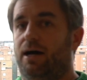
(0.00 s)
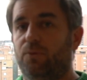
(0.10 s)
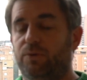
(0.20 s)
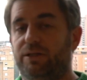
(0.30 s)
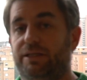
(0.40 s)

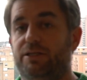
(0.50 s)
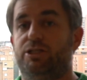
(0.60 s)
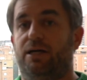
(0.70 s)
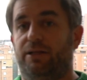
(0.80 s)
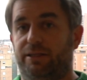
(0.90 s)
really
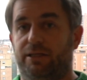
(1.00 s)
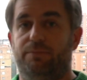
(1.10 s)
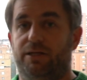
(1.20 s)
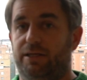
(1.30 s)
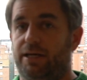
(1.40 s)
gelling the
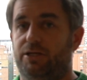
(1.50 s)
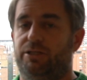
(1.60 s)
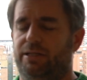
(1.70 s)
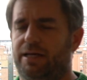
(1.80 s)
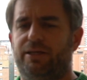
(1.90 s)

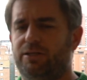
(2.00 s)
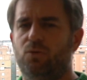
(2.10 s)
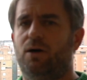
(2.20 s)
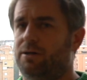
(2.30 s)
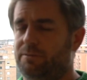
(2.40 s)
communication. Now, they
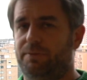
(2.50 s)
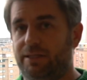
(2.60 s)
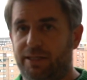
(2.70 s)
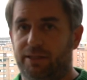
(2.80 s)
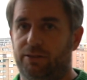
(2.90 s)
do all
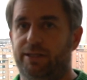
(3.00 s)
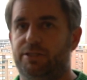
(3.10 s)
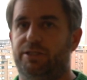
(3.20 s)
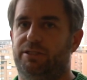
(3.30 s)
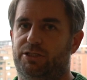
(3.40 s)
speak
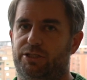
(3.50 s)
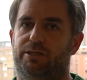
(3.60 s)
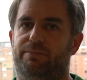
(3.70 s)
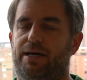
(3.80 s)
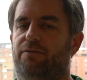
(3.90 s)
English. It's
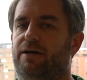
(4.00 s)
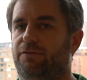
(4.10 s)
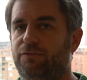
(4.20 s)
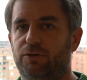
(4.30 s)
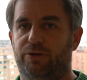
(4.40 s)
just a matter of how
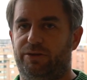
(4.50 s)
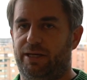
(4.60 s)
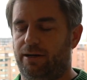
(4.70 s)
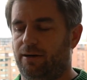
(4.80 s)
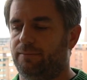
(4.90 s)
fluent
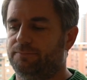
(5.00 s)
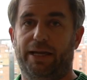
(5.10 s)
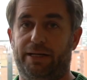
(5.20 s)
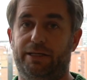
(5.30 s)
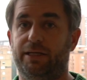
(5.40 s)
they are.
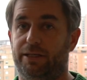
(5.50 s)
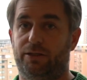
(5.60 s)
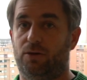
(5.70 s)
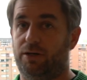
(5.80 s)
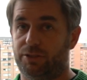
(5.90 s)
And again,
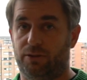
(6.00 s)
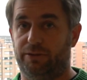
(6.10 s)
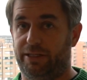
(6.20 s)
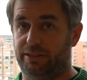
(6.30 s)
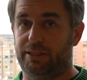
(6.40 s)
there are
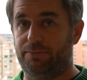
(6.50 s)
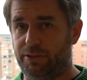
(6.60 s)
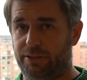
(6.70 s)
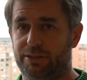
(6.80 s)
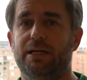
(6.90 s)
certainly
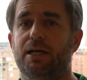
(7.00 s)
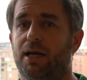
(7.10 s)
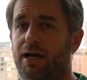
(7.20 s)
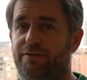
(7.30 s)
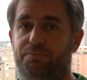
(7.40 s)
exceptions.
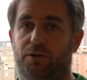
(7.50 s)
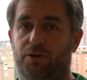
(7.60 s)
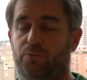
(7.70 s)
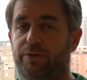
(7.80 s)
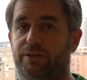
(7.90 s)
I've
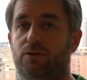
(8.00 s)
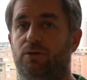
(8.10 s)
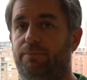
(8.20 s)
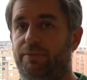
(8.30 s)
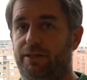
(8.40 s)
spoken with
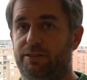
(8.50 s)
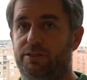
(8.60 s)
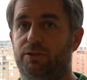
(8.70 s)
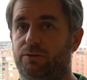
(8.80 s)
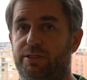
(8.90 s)

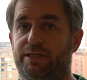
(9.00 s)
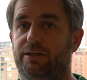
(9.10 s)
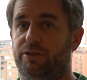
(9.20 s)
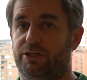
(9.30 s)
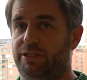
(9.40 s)
Colombians whose
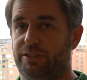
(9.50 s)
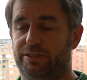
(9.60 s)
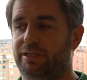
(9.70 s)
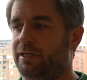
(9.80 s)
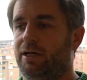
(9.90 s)
English is